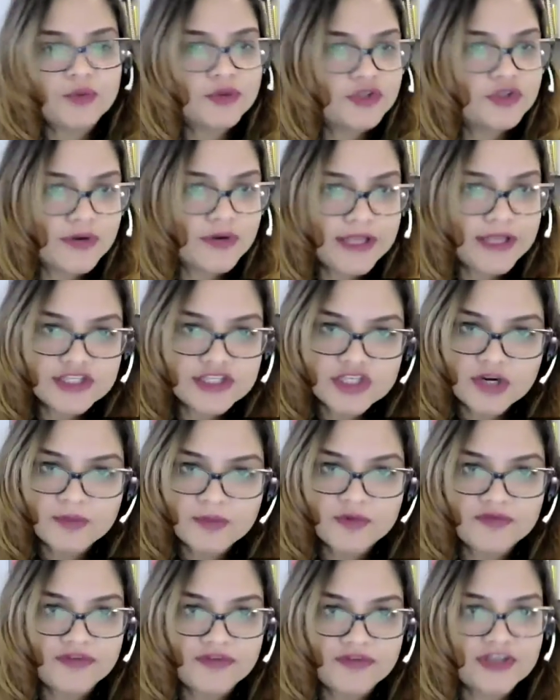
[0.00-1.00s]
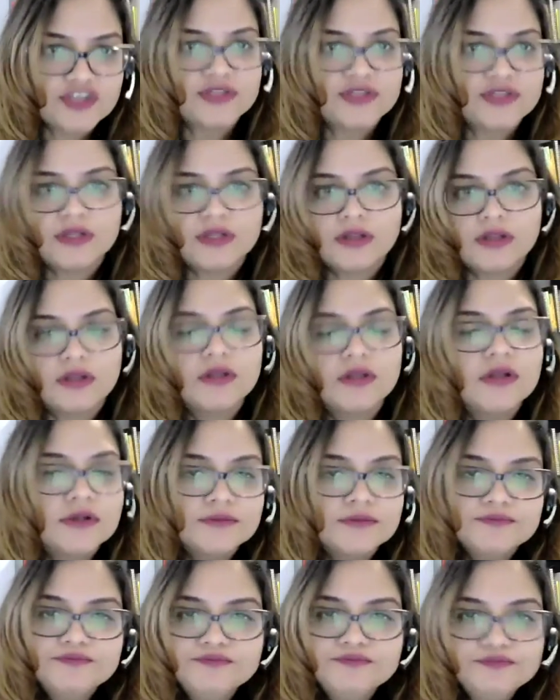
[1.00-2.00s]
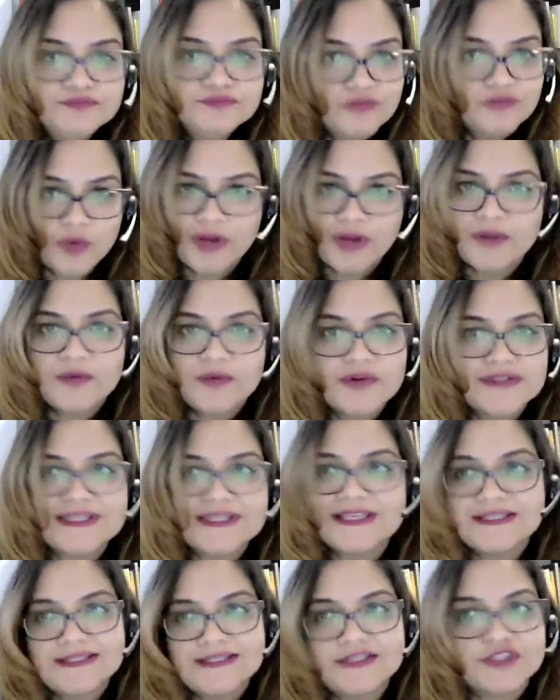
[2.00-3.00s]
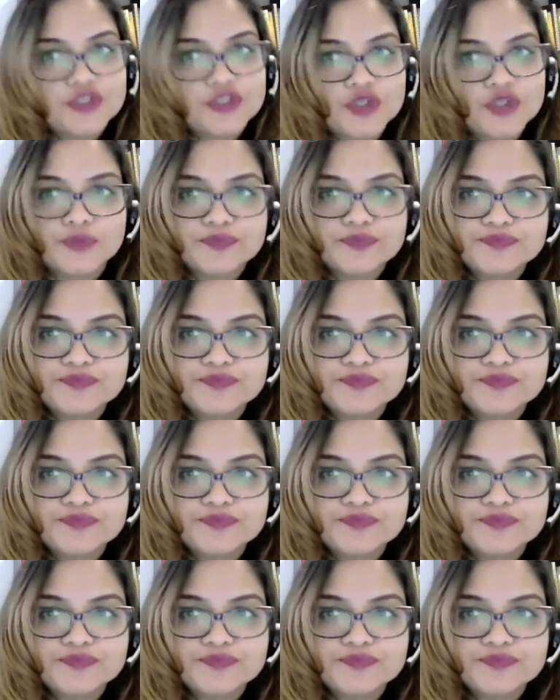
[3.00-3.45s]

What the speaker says: with your HR professional, whatever is easy to do.